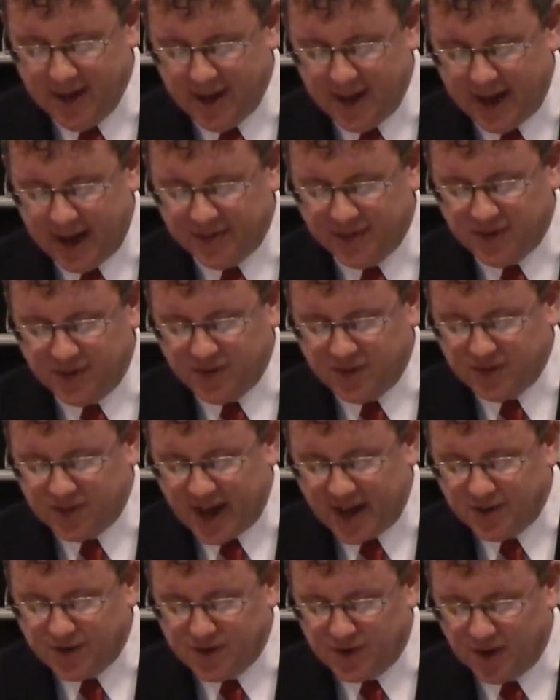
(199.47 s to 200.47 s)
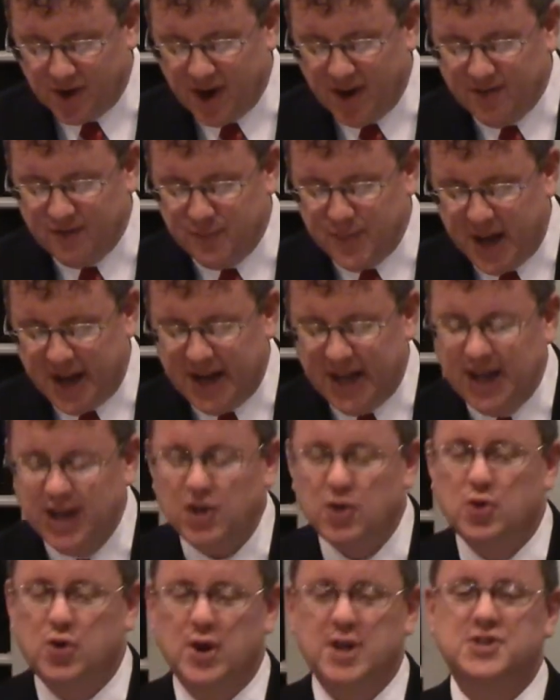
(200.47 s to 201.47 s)
at the center of many
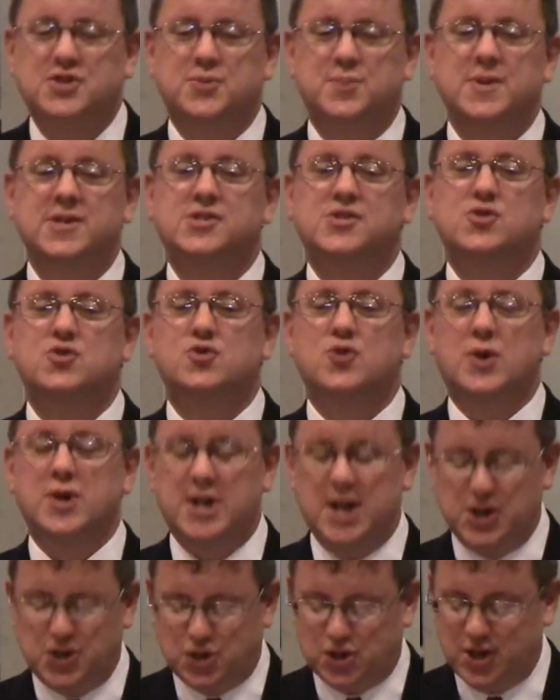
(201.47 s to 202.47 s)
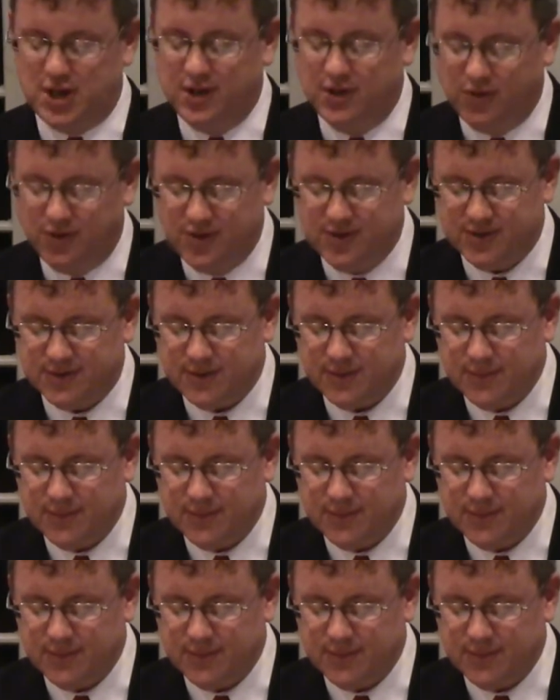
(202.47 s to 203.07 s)
Christmas traditions.